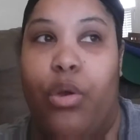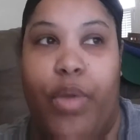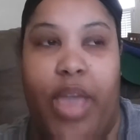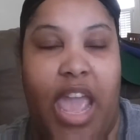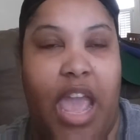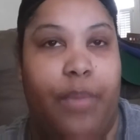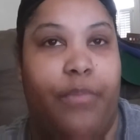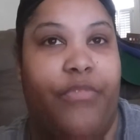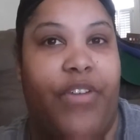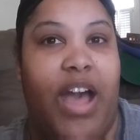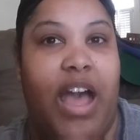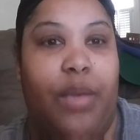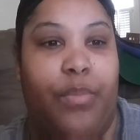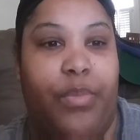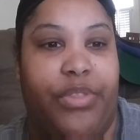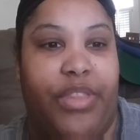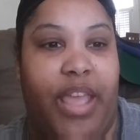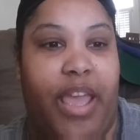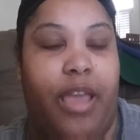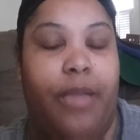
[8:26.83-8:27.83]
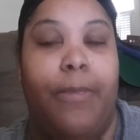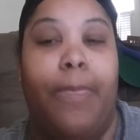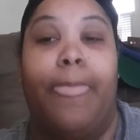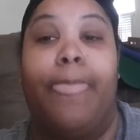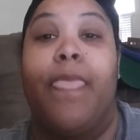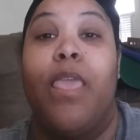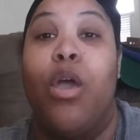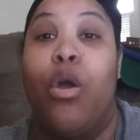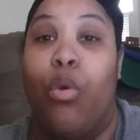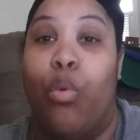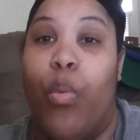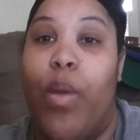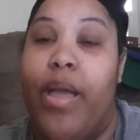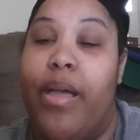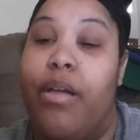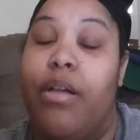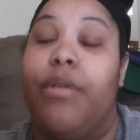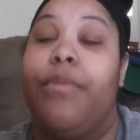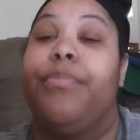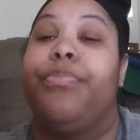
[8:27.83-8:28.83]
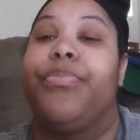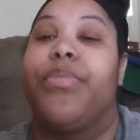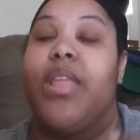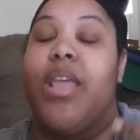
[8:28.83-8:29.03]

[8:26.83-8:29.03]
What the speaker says: Okay, I'm fine with that. Well,